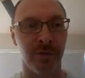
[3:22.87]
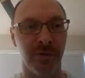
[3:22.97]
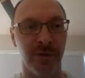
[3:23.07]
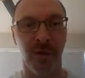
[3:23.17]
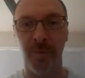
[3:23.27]
So if
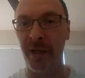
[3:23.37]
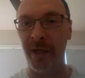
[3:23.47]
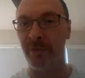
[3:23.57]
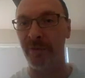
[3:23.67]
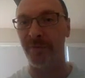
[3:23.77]
we jump
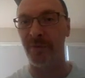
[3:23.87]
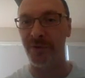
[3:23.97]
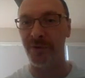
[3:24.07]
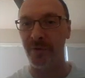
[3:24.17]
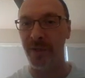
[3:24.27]
back to the
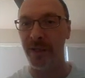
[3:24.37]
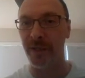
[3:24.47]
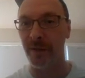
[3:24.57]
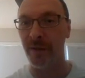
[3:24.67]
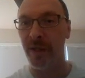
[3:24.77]
first screen
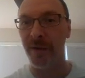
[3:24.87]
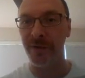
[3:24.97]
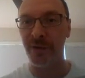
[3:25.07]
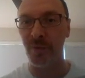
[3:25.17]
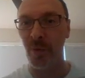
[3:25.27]
here,
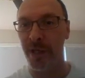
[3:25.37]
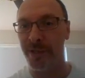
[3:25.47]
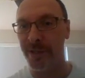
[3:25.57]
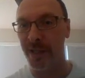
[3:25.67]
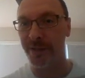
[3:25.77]
this is why
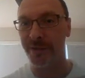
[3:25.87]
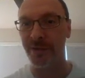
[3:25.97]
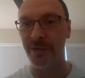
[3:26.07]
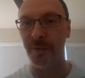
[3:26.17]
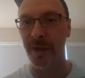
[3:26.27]
it says
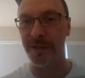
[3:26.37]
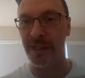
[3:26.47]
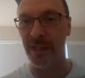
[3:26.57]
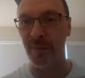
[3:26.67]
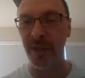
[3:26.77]
2
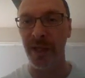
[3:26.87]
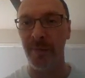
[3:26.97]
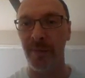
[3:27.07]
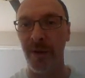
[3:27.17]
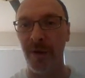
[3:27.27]

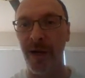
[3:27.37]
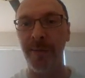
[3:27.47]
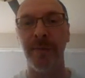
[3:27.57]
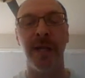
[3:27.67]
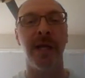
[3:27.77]
ATP. All right.